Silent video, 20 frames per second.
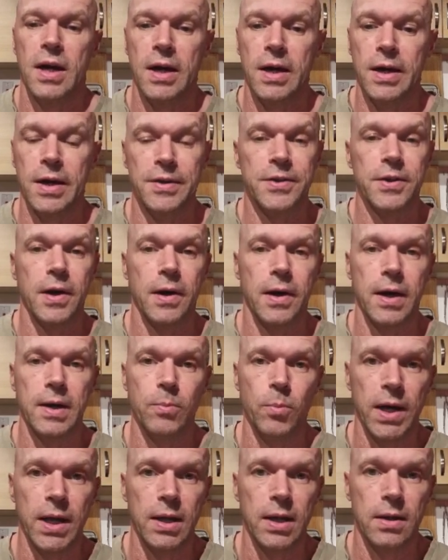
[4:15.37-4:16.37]
at a
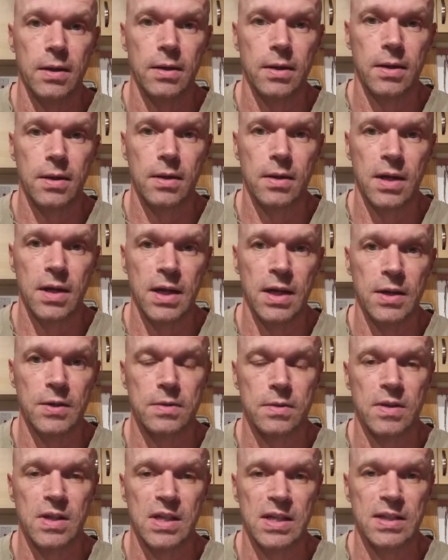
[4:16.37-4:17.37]
time when
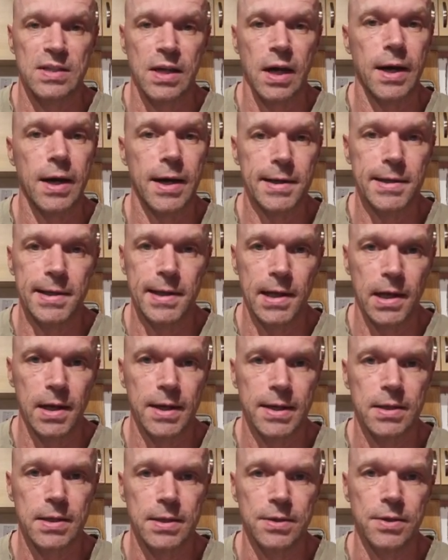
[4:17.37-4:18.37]
it's highly
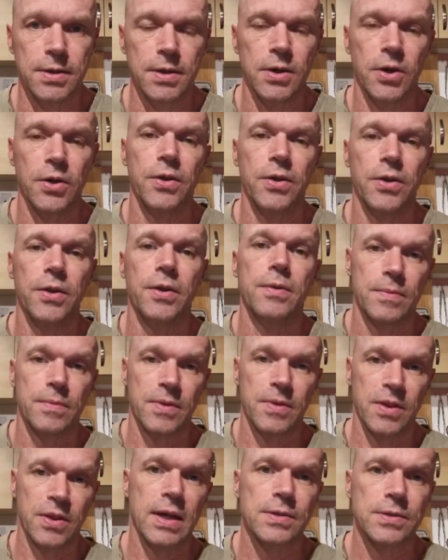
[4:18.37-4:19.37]
likely that other
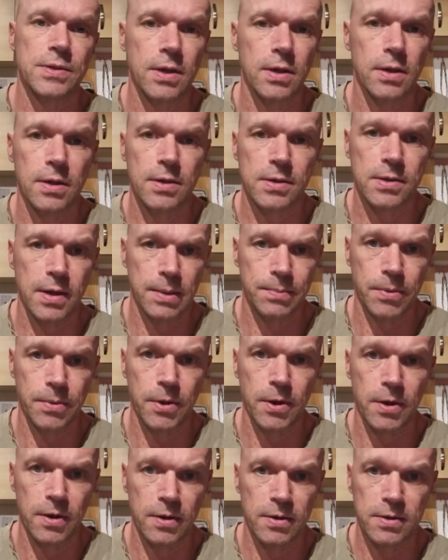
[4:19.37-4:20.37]
things are going to take
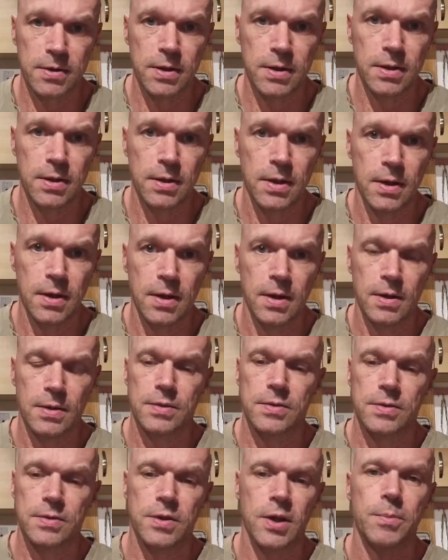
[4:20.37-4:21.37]
priority.
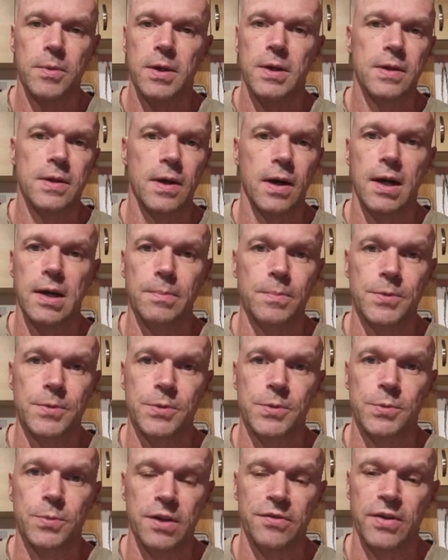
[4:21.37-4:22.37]
So many
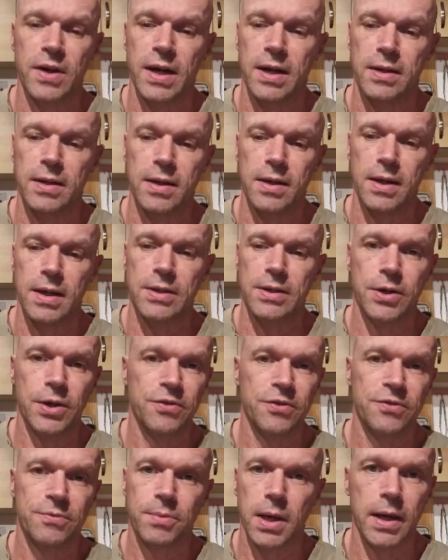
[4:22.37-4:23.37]
times when I've had a
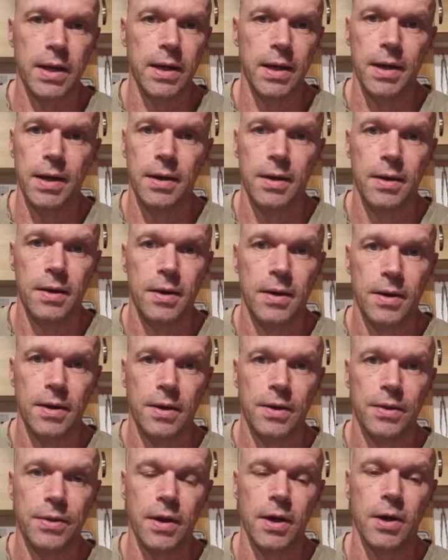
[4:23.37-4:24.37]
duff player
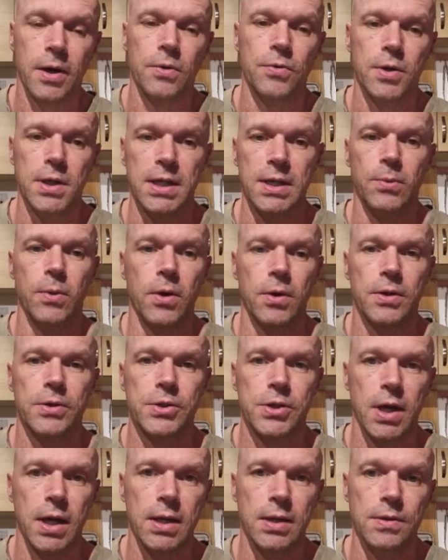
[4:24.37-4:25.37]
that I really want
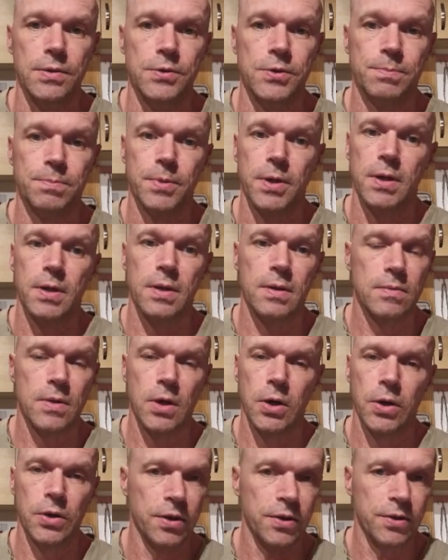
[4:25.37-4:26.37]
to change, but
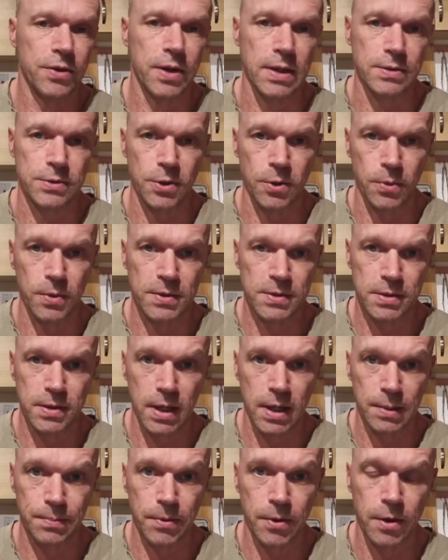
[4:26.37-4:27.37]
other things always
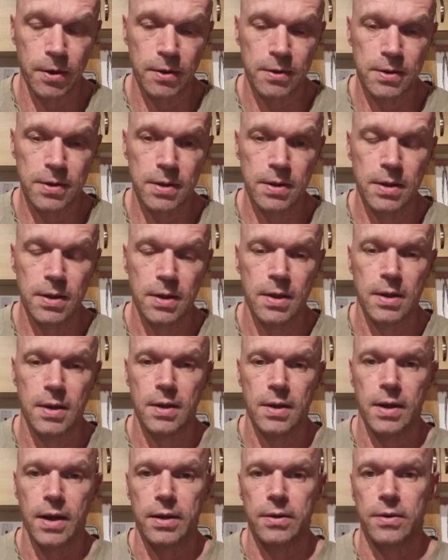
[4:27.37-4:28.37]
take priority.
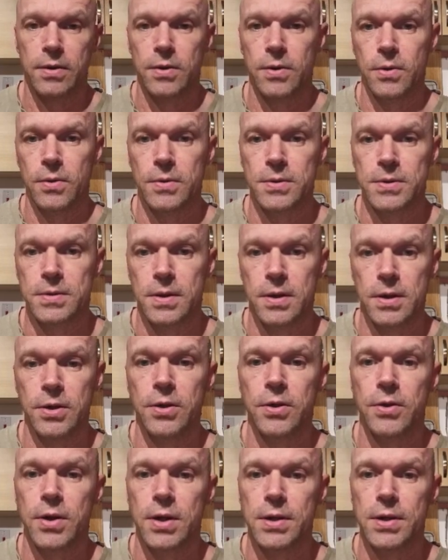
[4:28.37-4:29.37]
And of course the
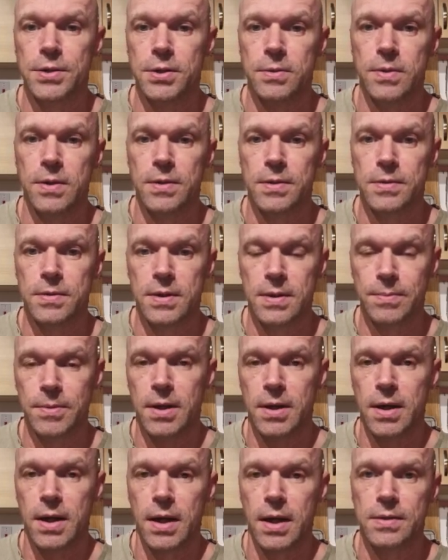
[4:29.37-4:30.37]
other issue with
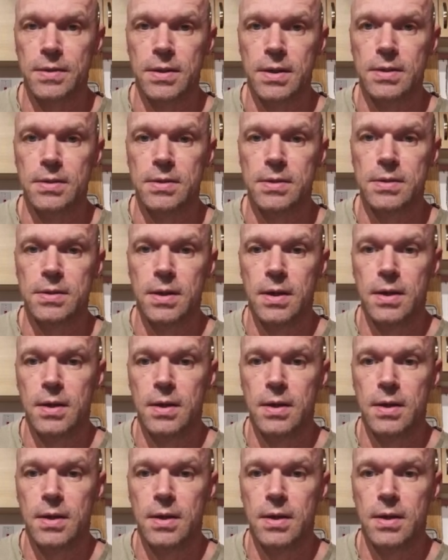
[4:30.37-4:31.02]
Tsimikas is,